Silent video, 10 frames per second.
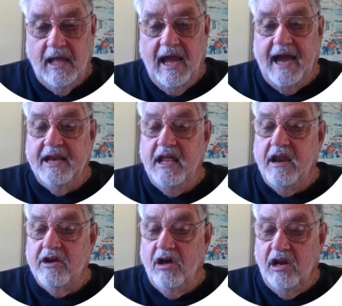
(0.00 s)
I need
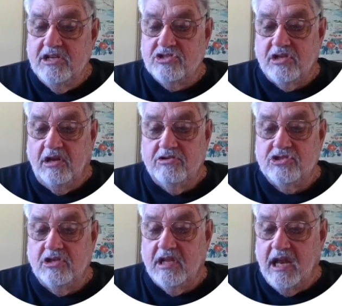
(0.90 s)
an ullage
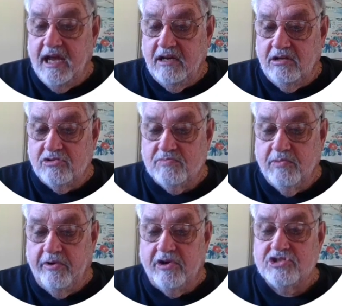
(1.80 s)
solution to light those
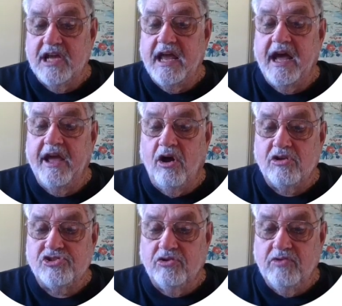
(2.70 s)
motors, and I
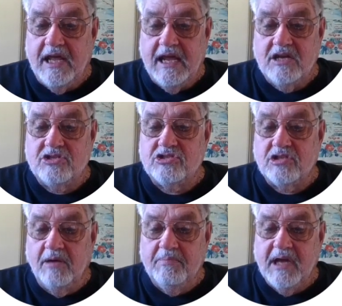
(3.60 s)
also need
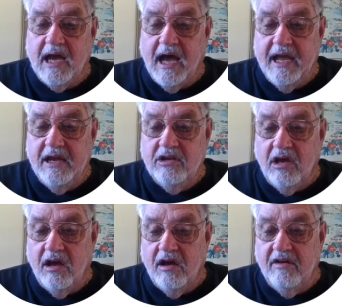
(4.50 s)
some kind
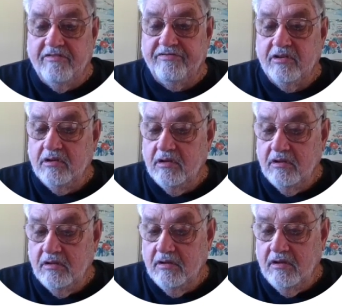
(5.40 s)
of
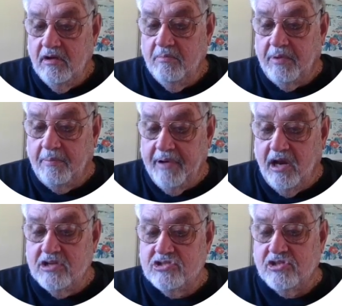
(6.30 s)

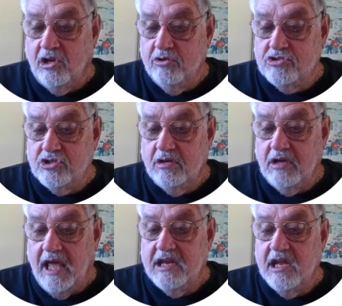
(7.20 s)
propellant solution.
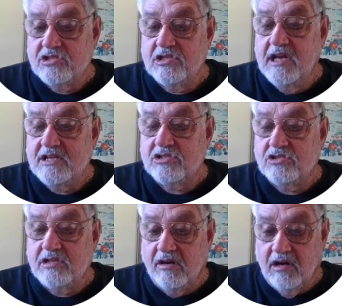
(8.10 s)
It doesn't
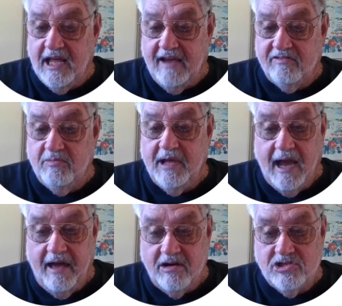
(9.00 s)
necessarily have to be
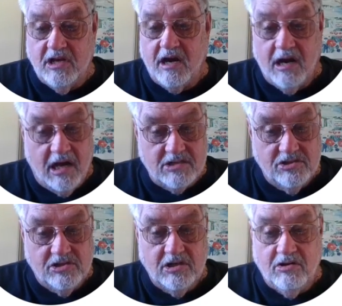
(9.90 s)
hydrogen and
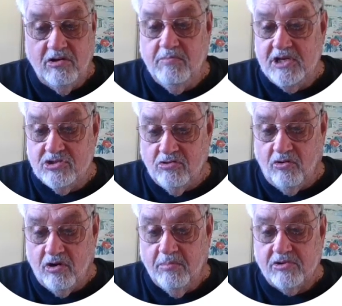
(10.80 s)
oxygen. It could be
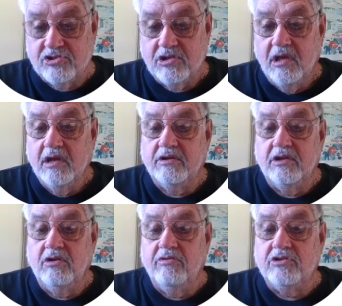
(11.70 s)
storables to
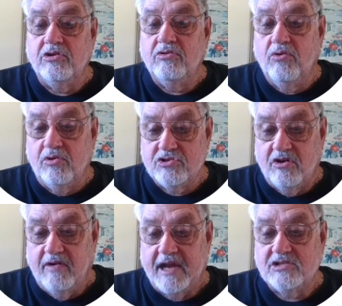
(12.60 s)
do the 2 course
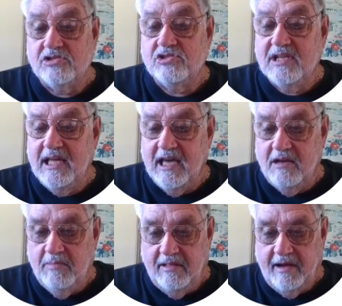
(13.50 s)
corrections to
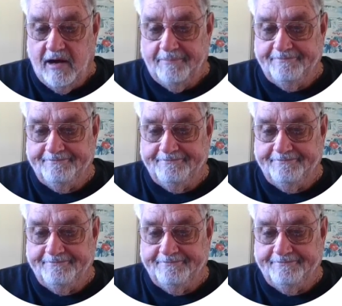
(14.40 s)
get me there.